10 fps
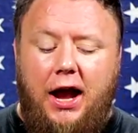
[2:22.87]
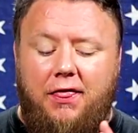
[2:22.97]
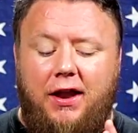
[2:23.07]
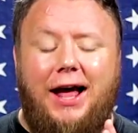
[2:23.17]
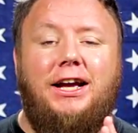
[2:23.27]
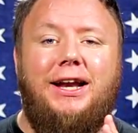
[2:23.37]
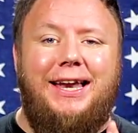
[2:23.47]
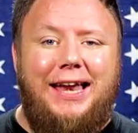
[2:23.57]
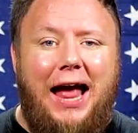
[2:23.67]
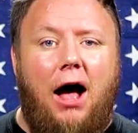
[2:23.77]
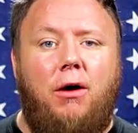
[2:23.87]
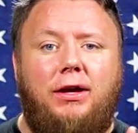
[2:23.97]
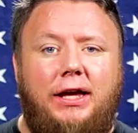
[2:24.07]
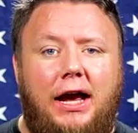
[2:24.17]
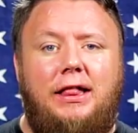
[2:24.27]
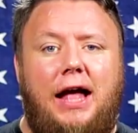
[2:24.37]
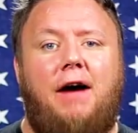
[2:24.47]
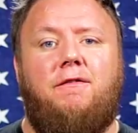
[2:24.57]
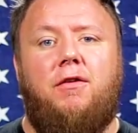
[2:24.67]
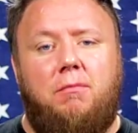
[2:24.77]
and then I could now get
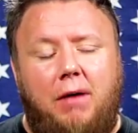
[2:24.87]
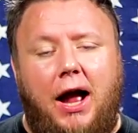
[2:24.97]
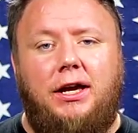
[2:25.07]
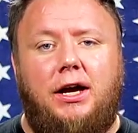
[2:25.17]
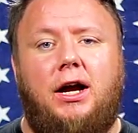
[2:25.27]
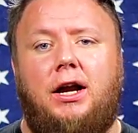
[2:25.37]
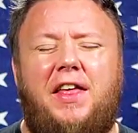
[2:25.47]
that for my gun.